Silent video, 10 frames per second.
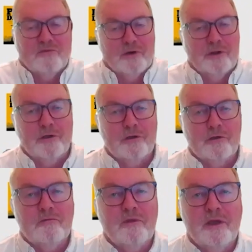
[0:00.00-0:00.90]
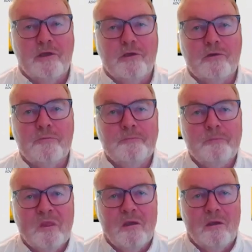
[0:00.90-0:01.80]
very good. Thank you.
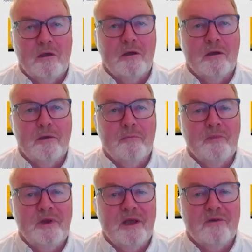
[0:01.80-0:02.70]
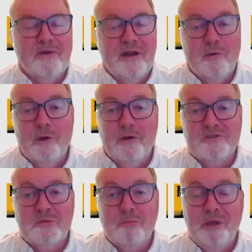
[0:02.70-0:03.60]
Now, for anyone who
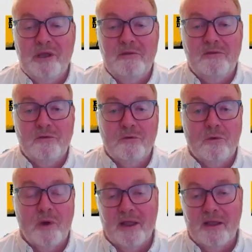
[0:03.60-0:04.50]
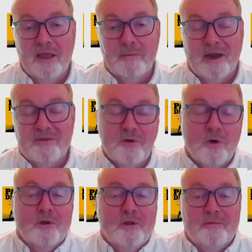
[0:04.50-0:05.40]
hasn't been to Grand Cayman, I've
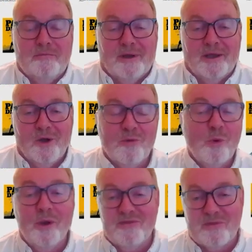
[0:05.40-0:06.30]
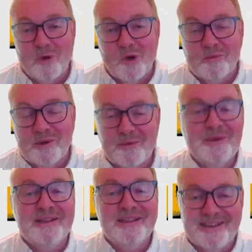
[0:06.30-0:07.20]
called it my home away from home, and it
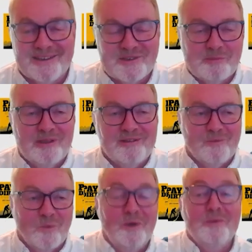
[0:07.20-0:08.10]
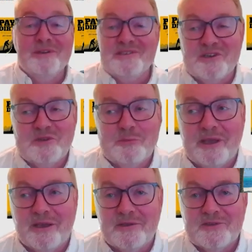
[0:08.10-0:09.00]
really is. One reason is
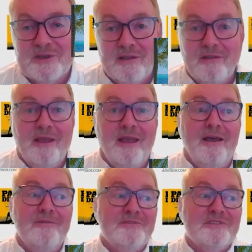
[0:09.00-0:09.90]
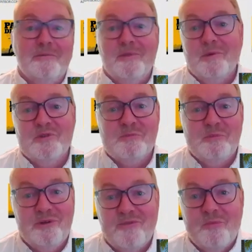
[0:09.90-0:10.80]
because they have some of the most
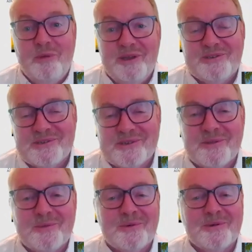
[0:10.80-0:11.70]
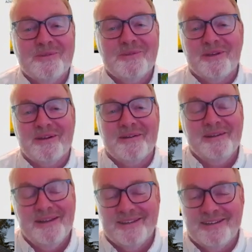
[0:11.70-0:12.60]
beautiful beaches in the world there,
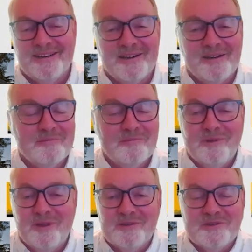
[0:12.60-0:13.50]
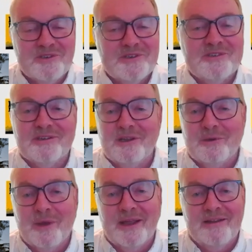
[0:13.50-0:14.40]
consistently
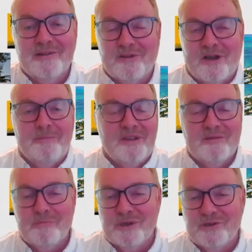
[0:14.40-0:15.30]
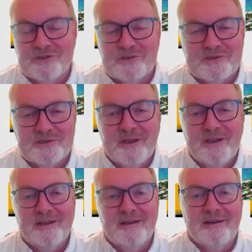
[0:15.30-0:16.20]
rated top 10 beaches
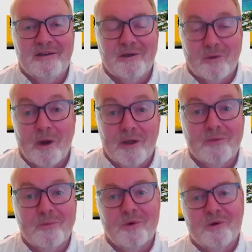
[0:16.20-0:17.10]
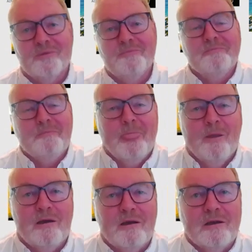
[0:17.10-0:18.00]
around the world.
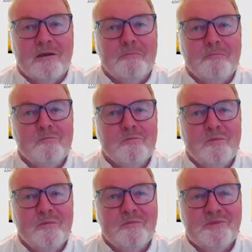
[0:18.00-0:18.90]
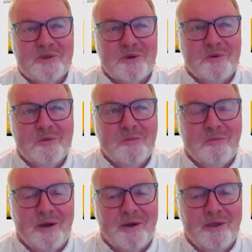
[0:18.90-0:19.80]
Um, so,
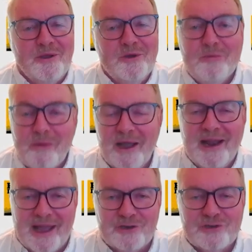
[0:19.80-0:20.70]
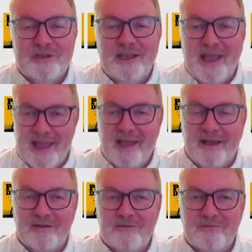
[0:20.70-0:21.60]
Mark, you might actually
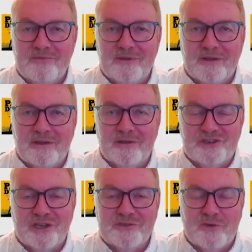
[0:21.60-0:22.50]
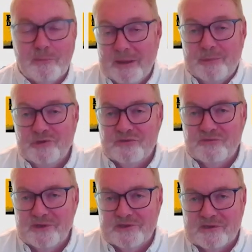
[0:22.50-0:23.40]
have a chance for people to
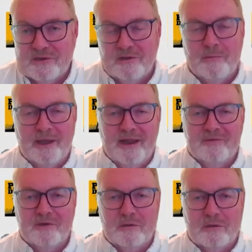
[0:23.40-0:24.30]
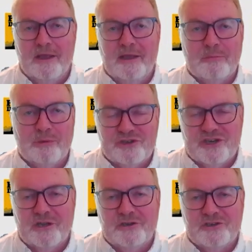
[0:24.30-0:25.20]
visit. You might have a client
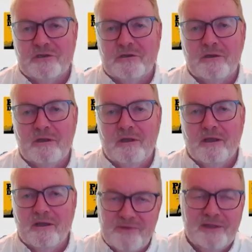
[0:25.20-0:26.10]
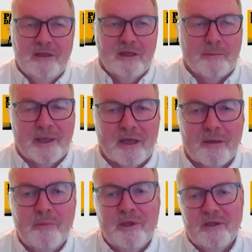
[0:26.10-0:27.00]
appreciation event coming
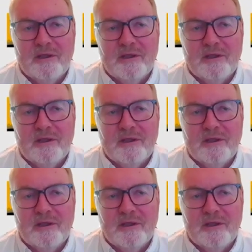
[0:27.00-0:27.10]
up.